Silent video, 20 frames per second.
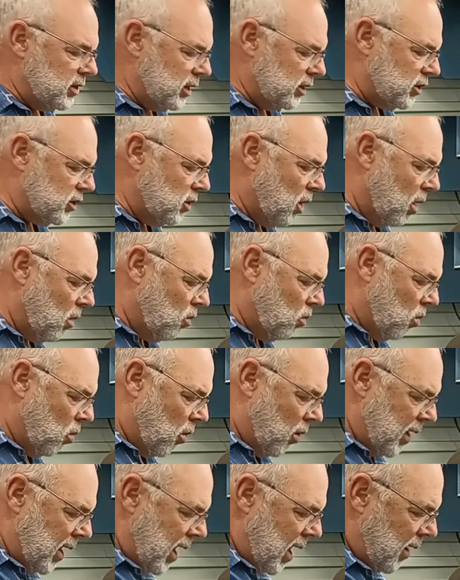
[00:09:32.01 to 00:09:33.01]
It's not
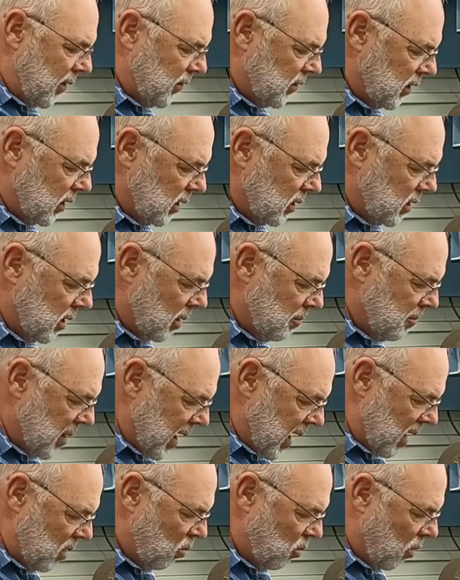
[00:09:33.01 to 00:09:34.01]
worn out. The
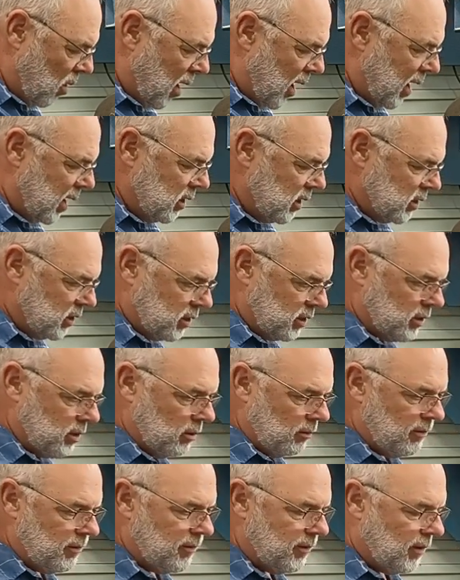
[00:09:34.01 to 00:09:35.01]
bearing weight is still
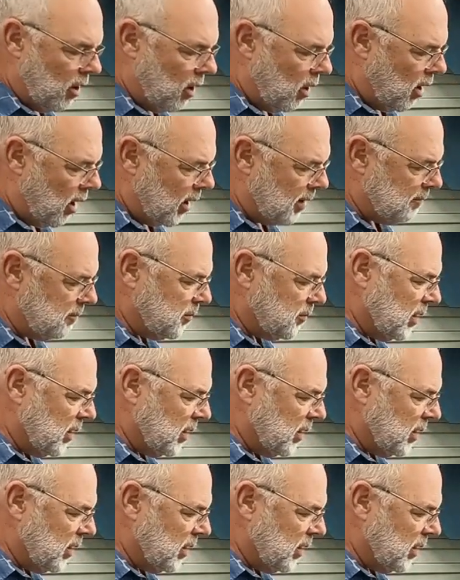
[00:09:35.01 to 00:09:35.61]
fine.